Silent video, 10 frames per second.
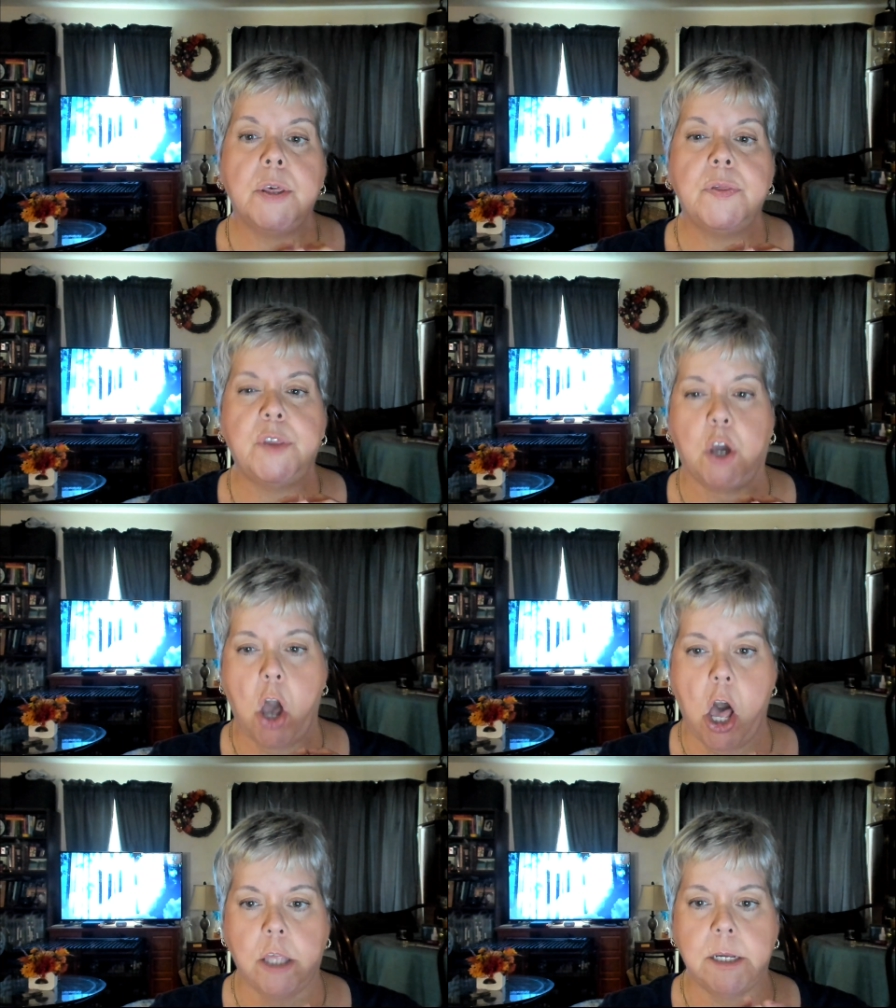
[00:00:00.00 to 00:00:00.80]
the
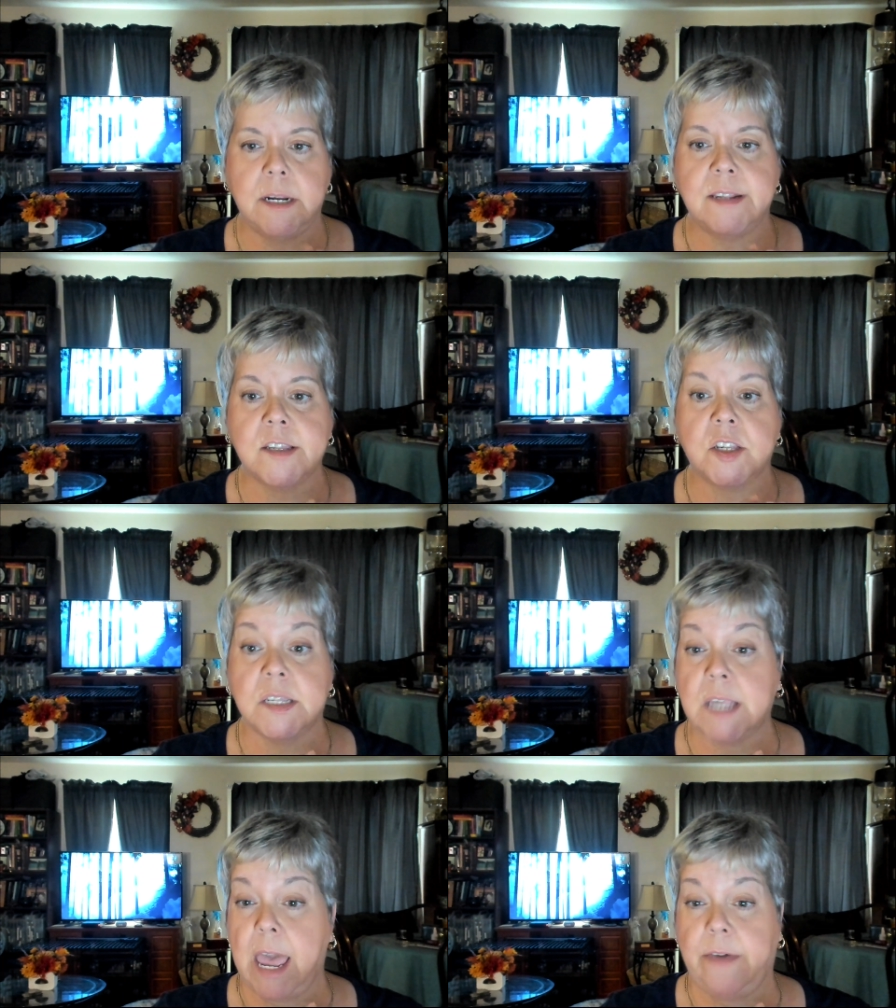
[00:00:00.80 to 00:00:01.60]

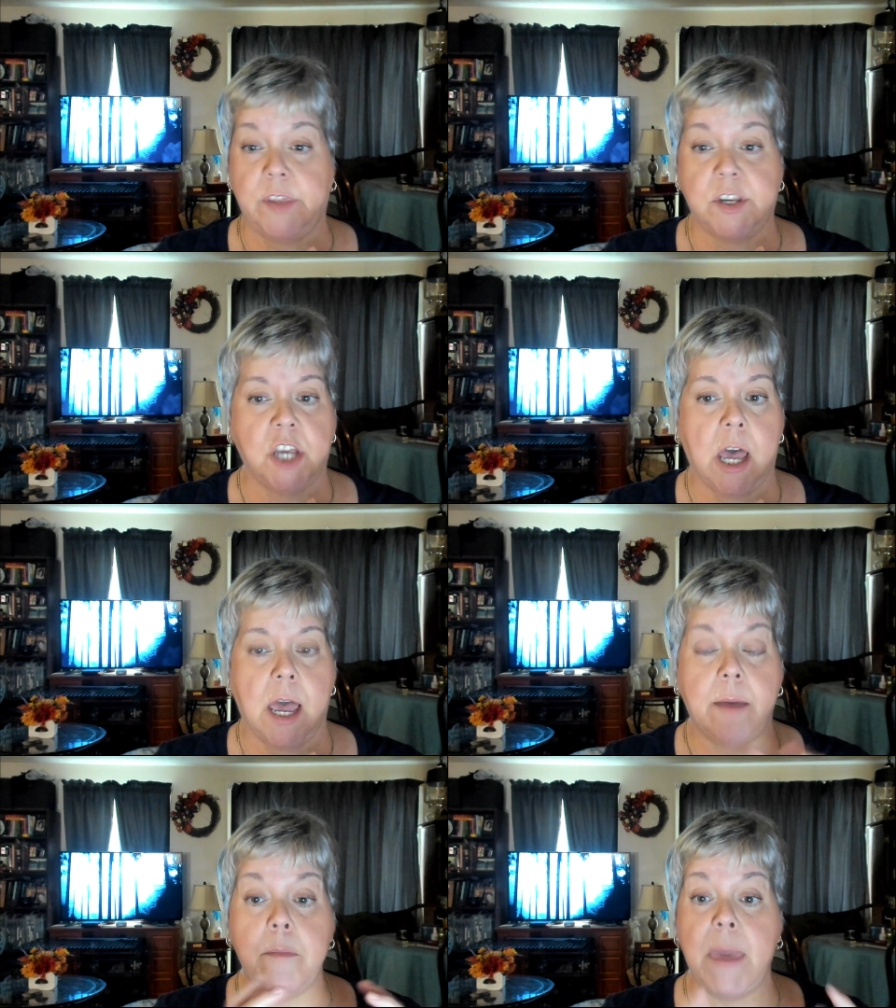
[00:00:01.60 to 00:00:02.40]
colonists at the
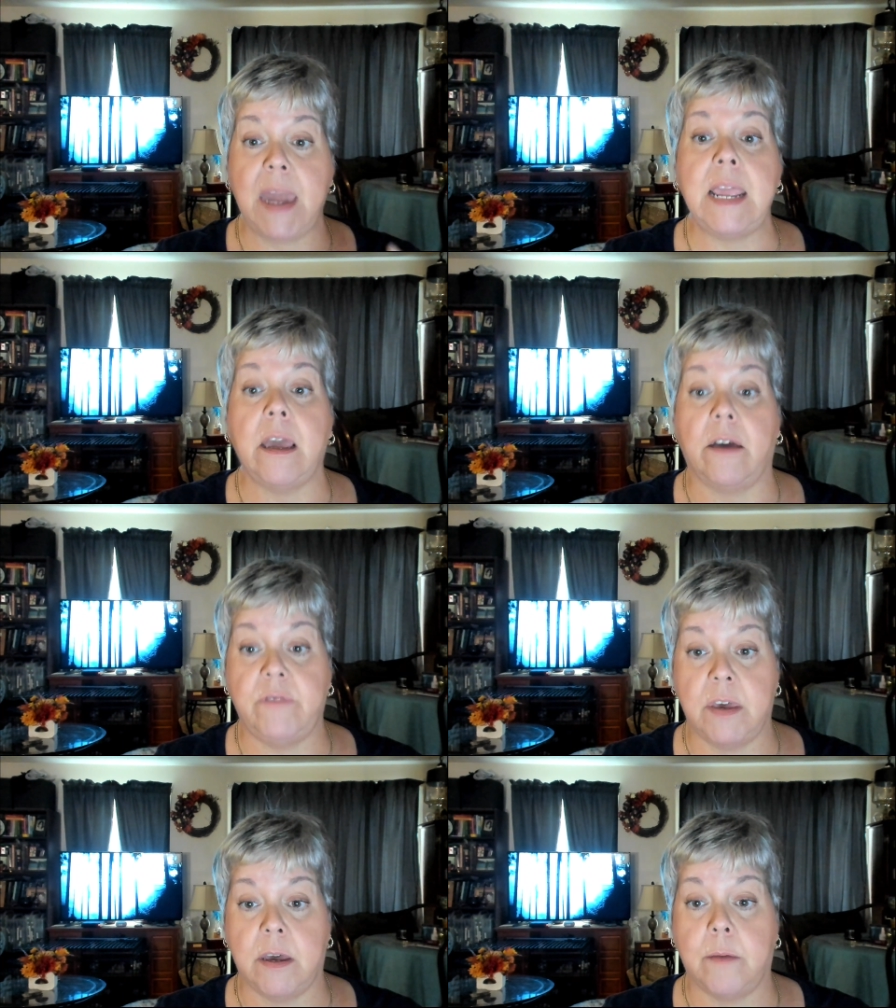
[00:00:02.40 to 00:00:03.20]
time, many of
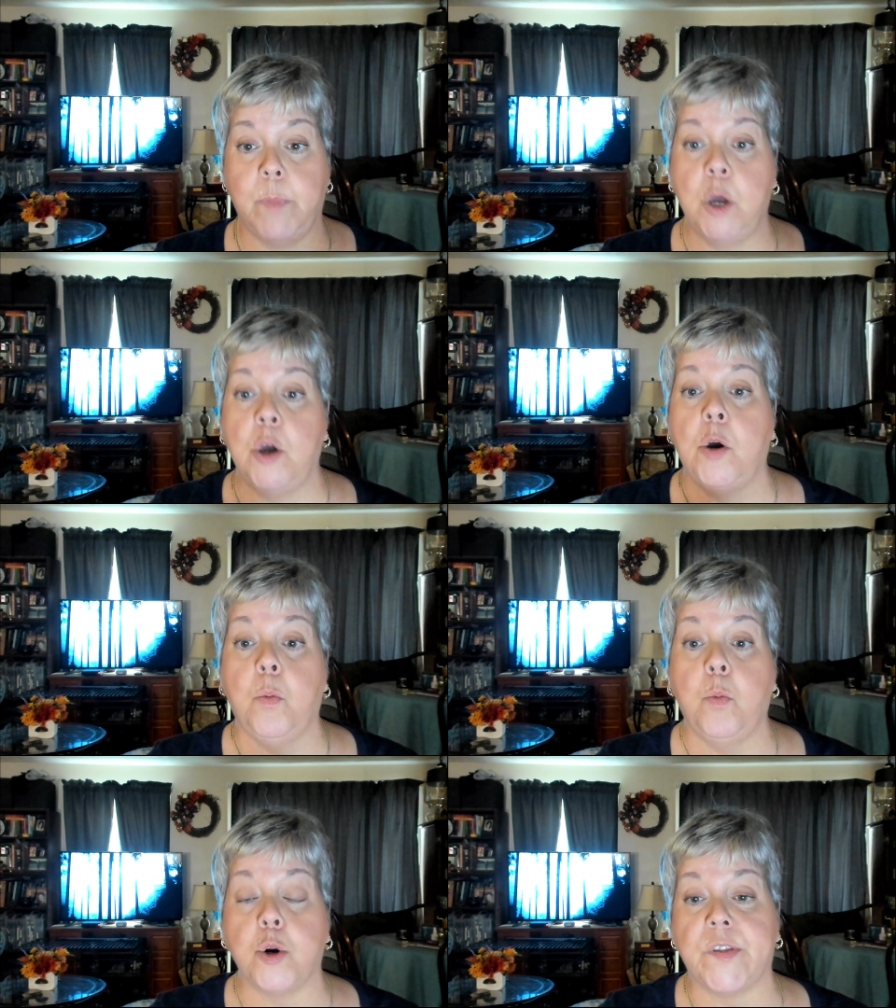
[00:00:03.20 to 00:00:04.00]
them
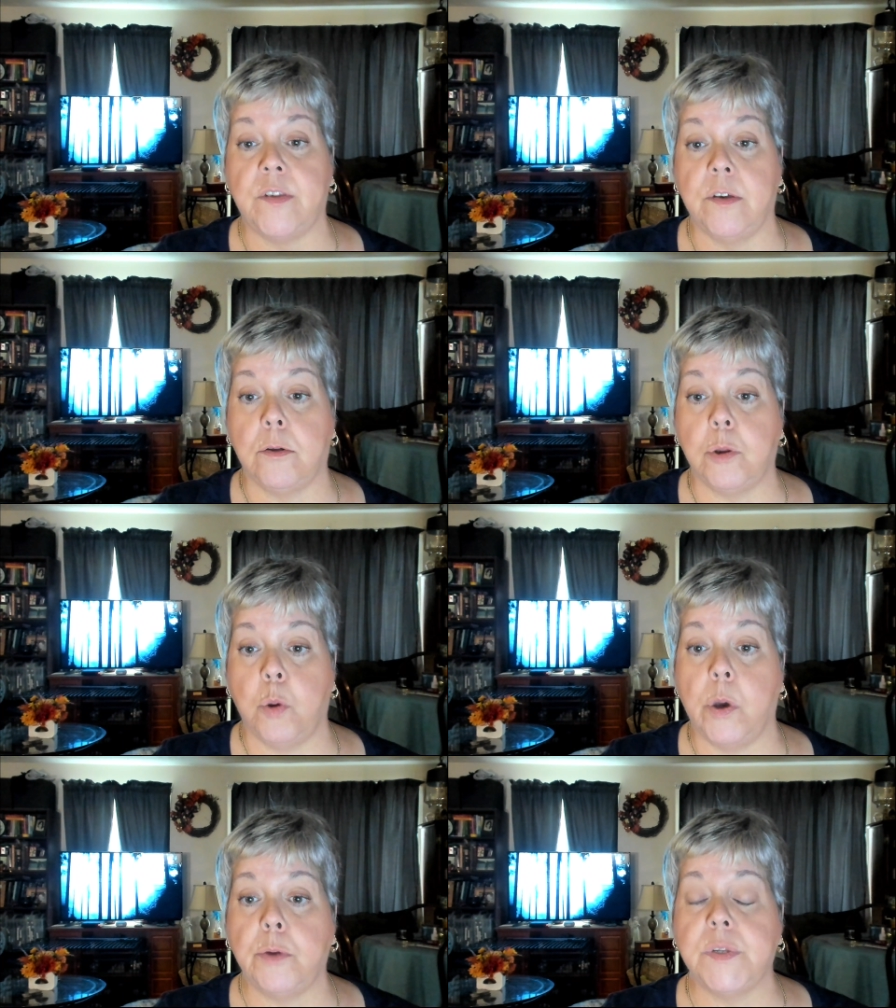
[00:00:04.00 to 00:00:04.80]
were still
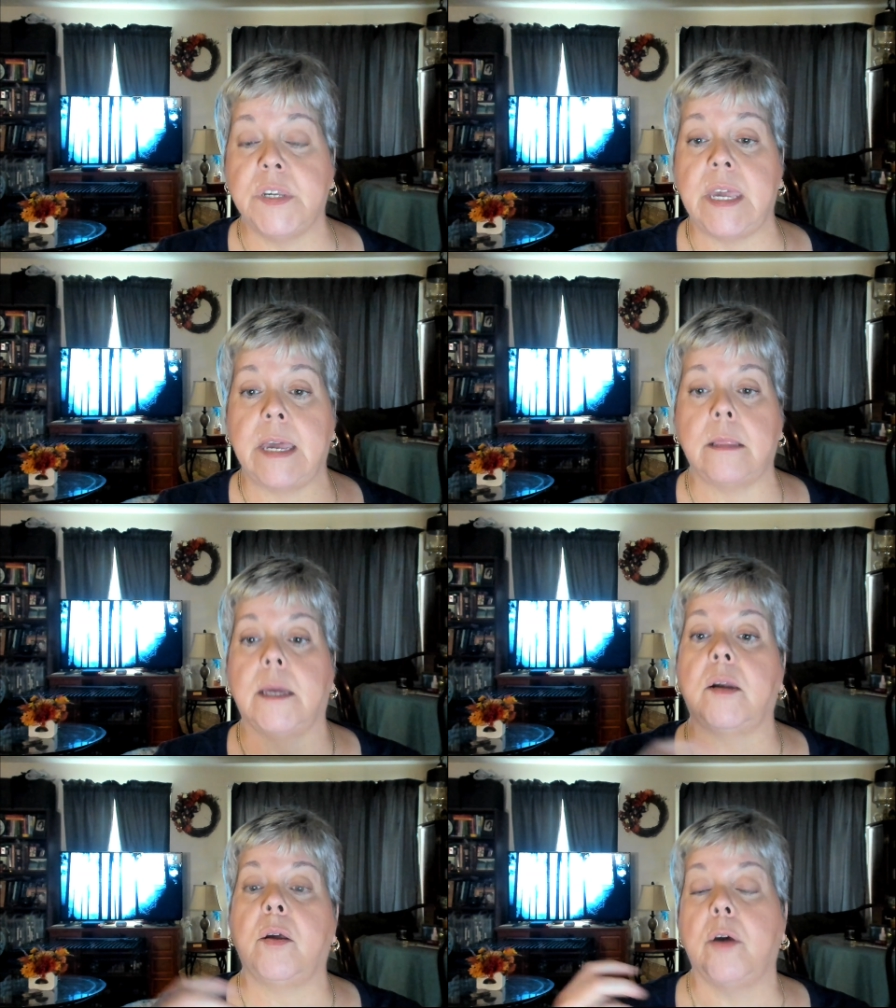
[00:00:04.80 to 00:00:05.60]
loyal to
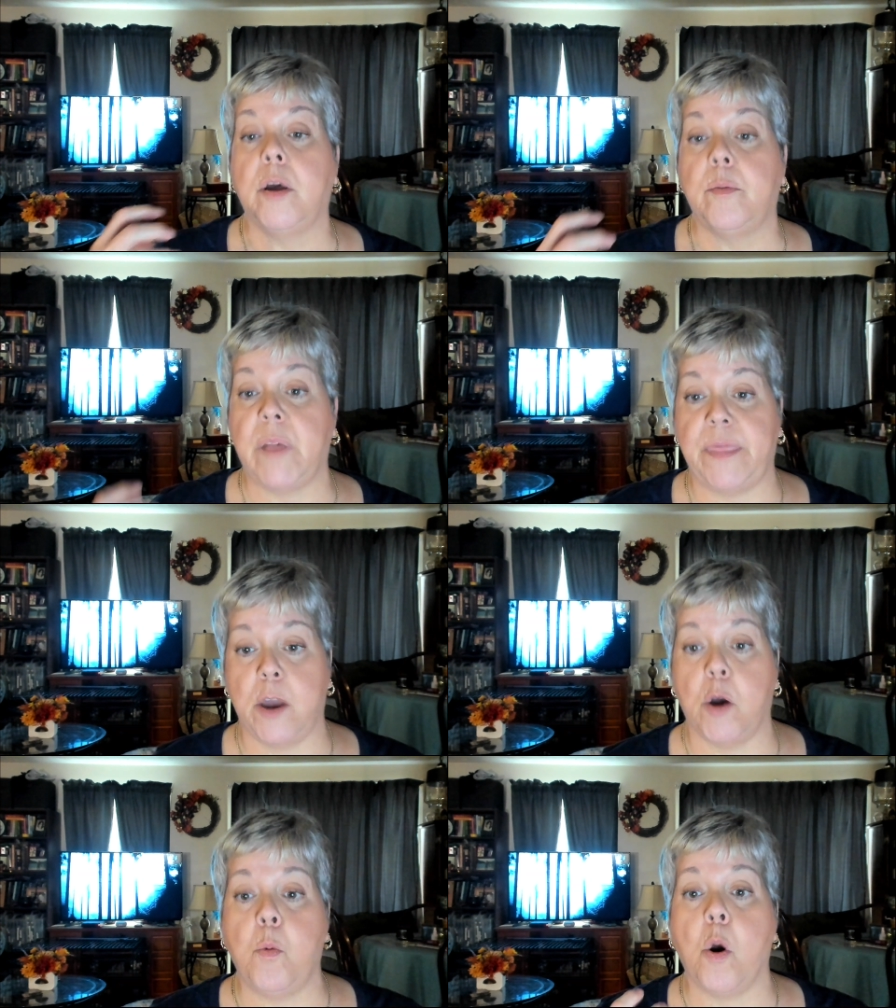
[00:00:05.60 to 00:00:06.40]
England, but
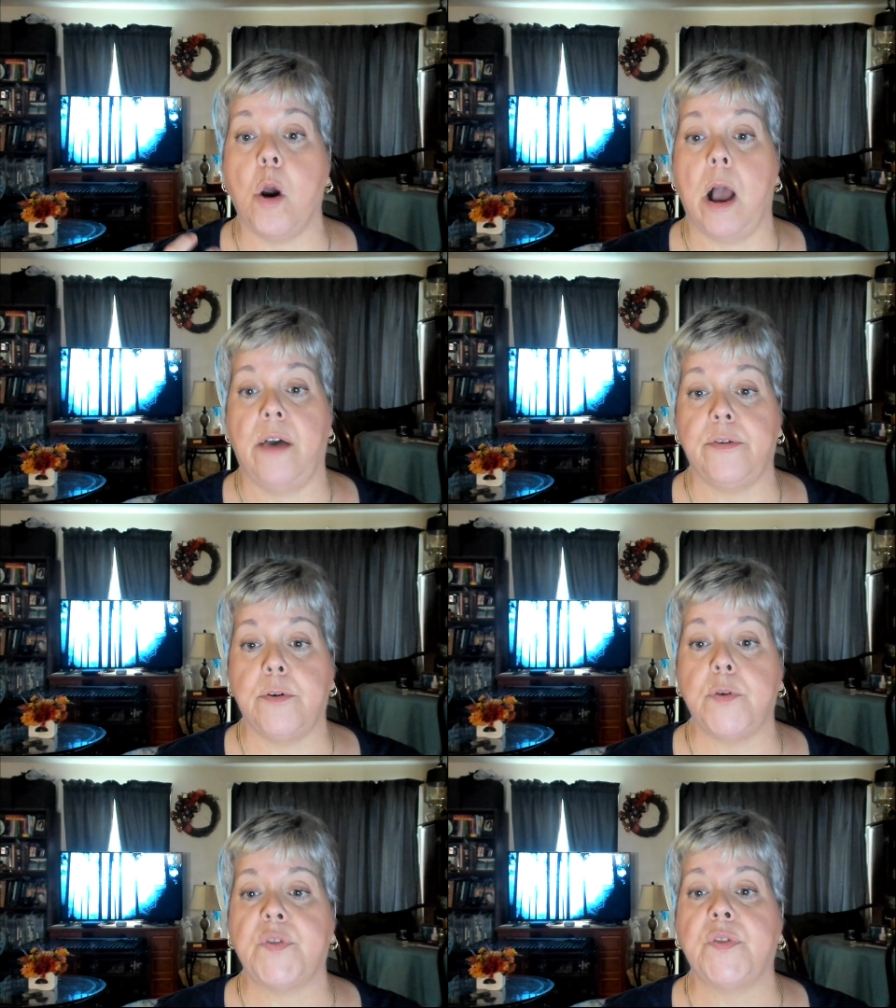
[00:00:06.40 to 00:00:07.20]
there were
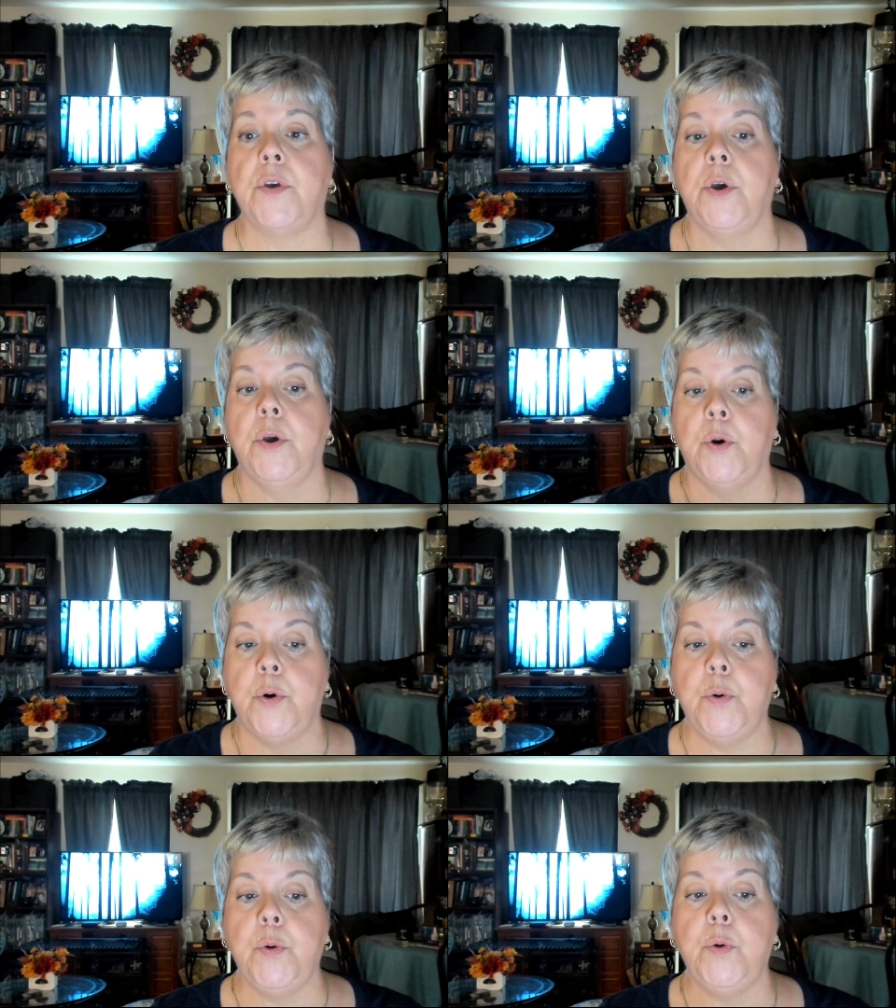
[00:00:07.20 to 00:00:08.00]
others
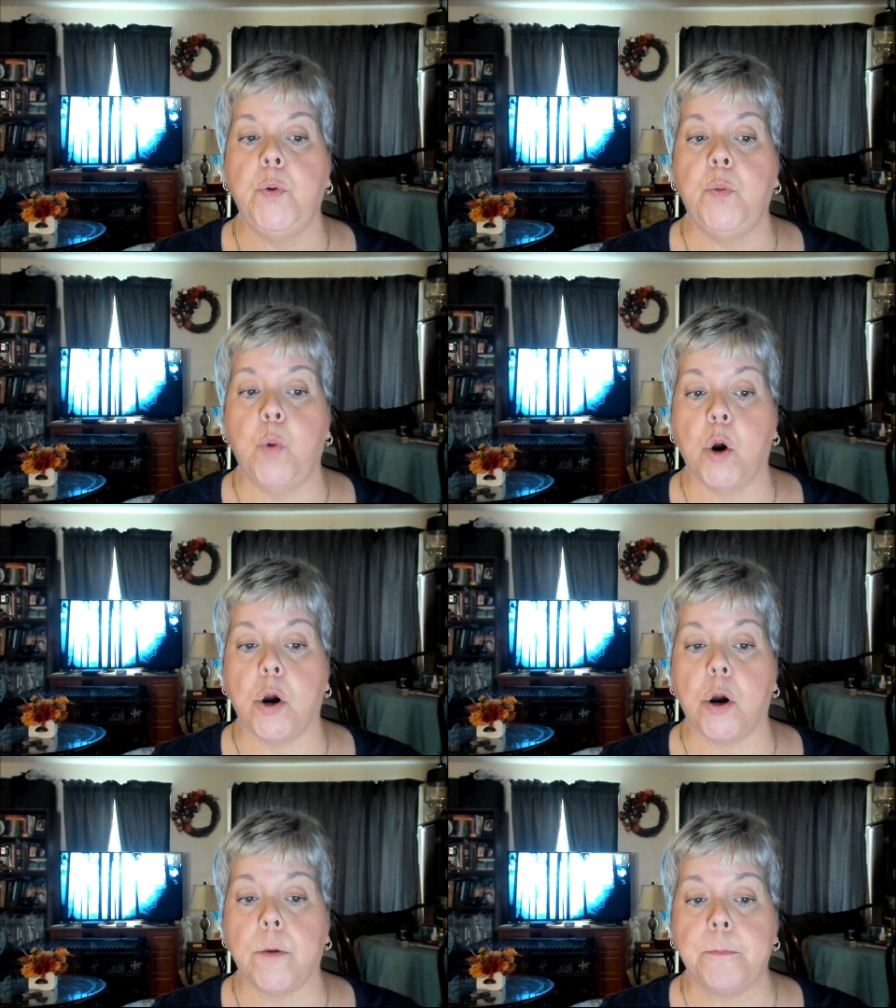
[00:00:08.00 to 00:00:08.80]
who
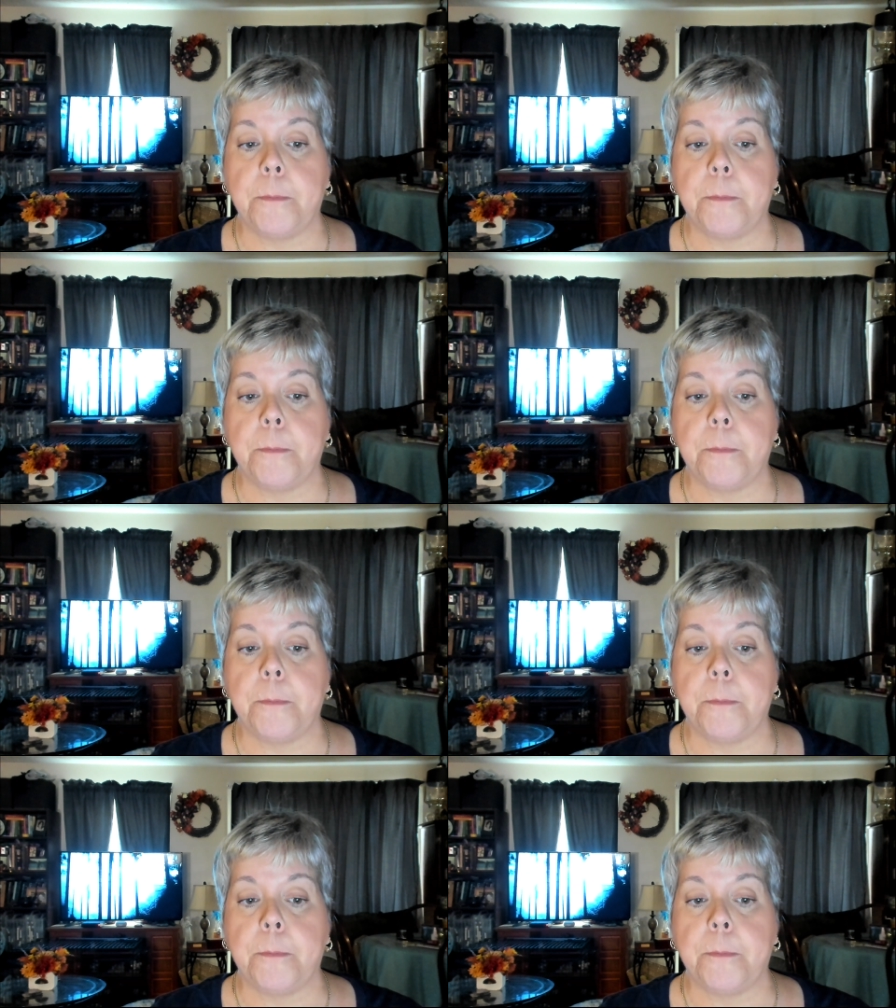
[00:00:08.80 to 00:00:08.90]
were